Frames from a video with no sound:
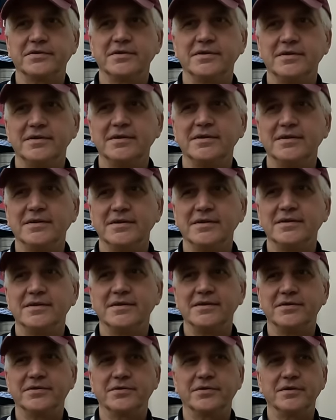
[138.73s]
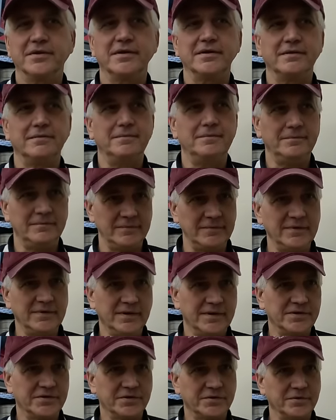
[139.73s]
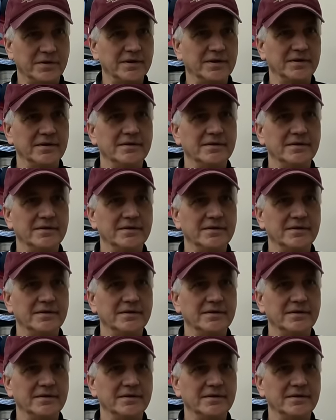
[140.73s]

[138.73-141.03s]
Mm-hmm. That's great.